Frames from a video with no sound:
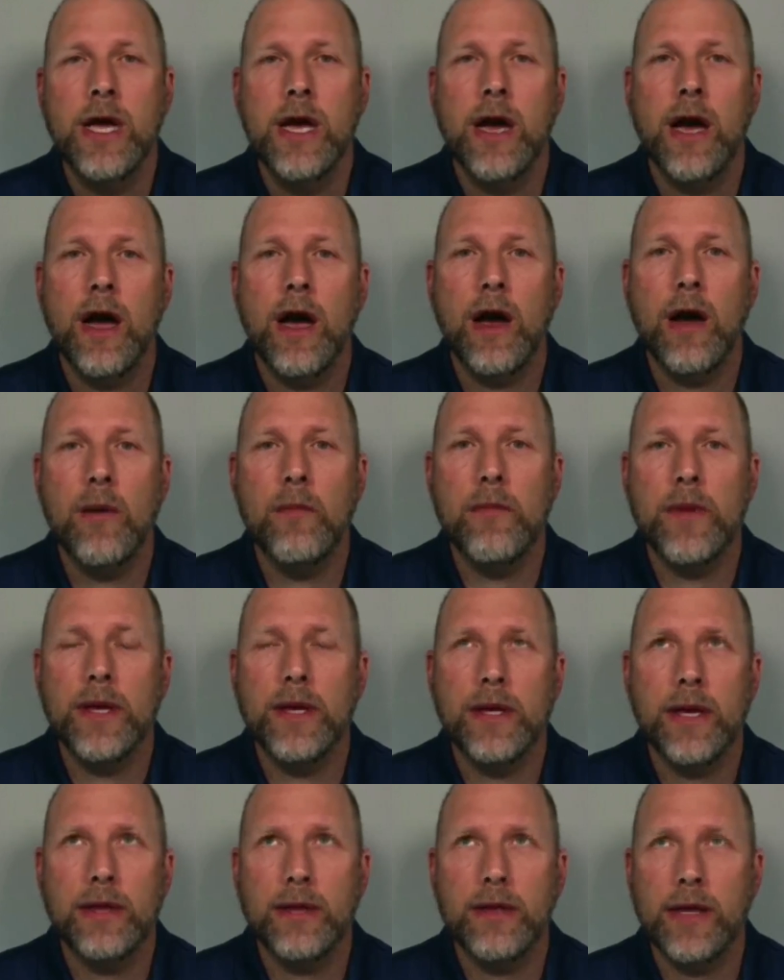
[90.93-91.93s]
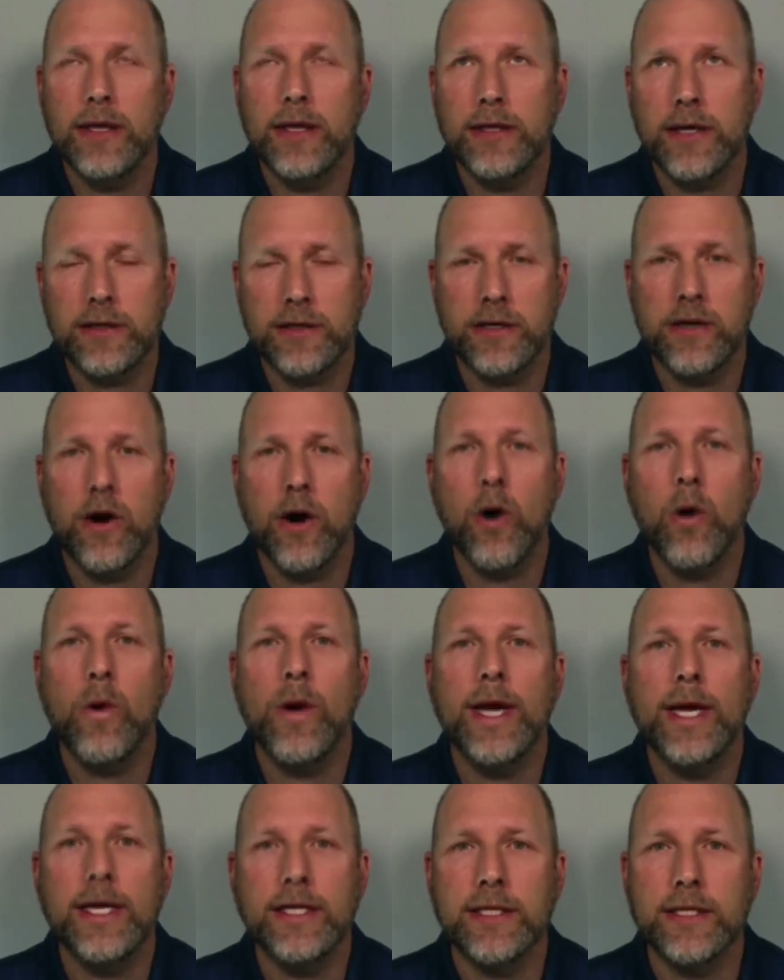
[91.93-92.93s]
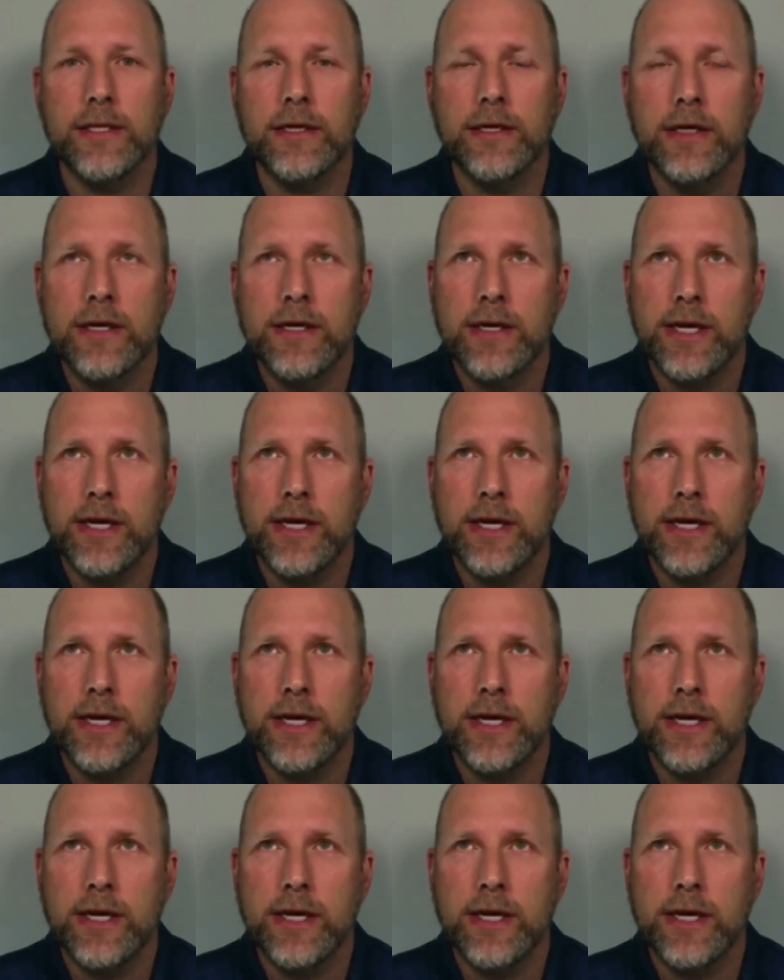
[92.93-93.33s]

Um, it, it doesn't always,